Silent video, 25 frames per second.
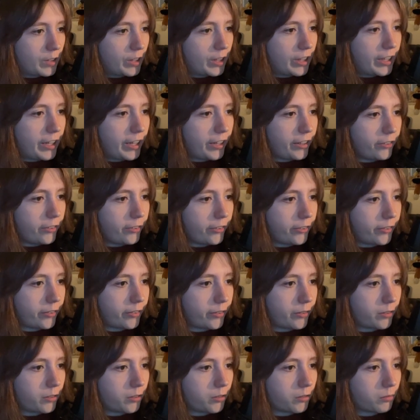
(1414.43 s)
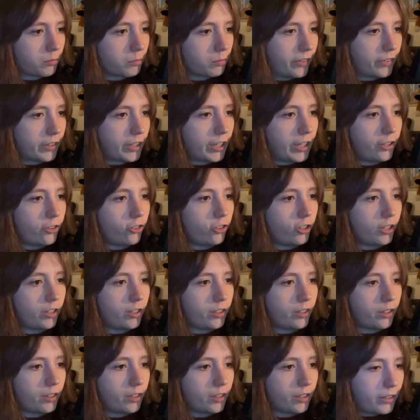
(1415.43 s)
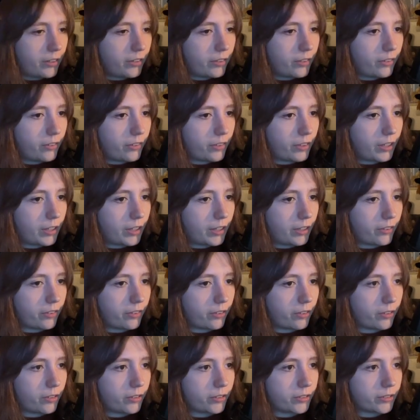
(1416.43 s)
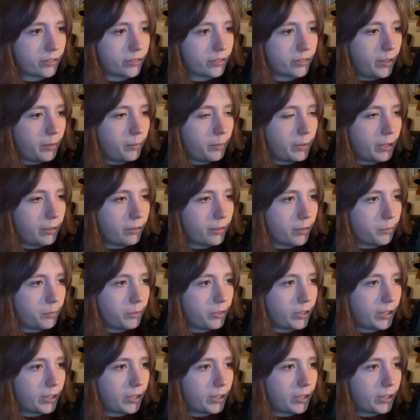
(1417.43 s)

this is kitchen. This is a nice little family room